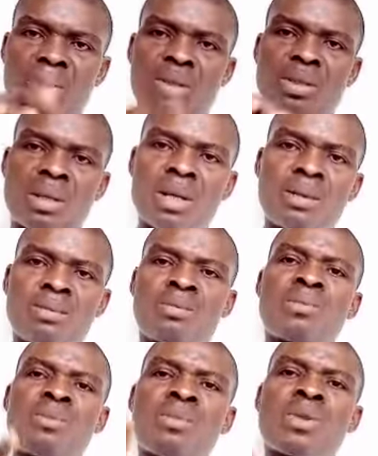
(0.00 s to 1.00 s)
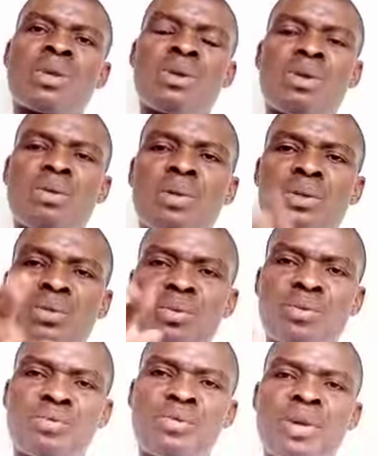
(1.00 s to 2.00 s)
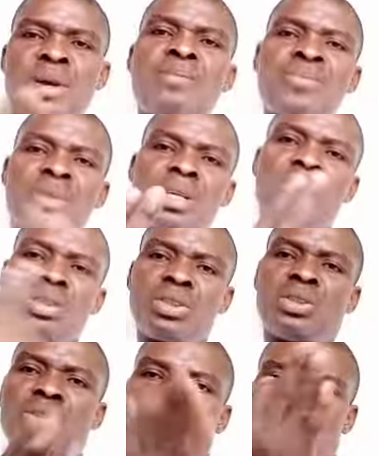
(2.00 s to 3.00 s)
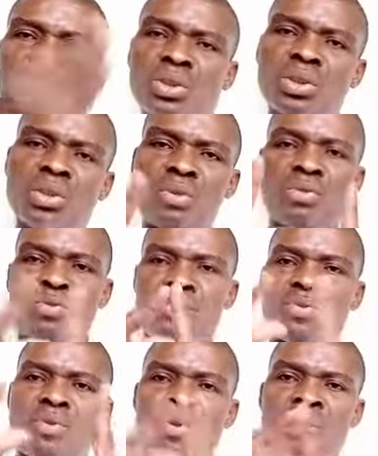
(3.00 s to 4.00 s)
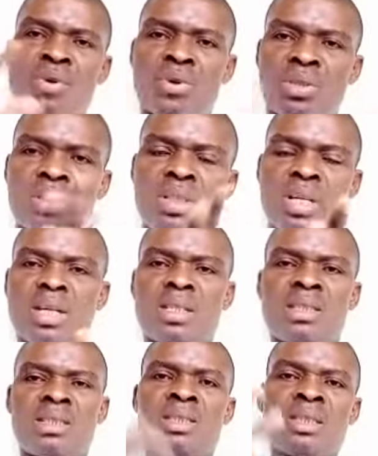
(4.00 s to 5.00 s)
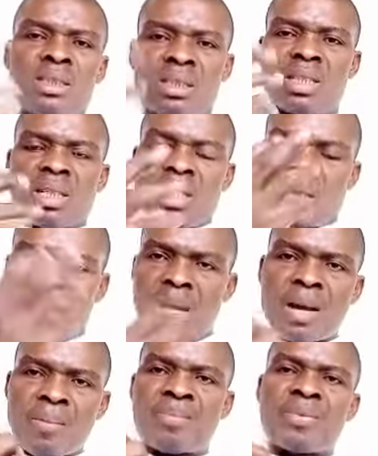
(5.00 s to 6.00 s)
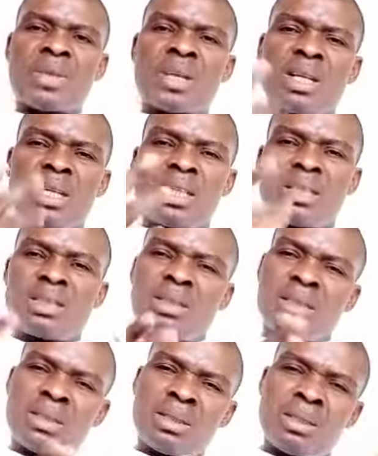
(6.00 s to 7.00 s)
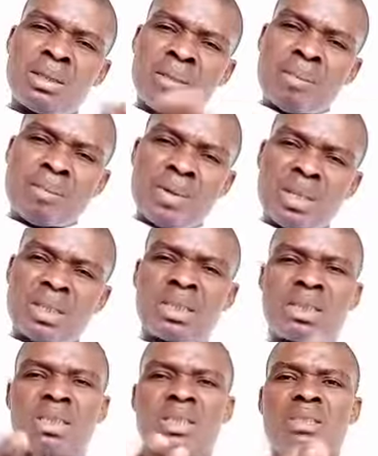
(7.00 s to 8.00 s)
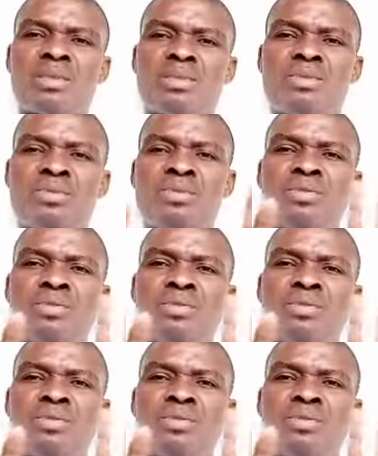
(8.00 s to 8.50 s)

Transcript: Onomatopoeia is the use of words that sound like what they mean. In its basic form, onomatopoeia is a single word.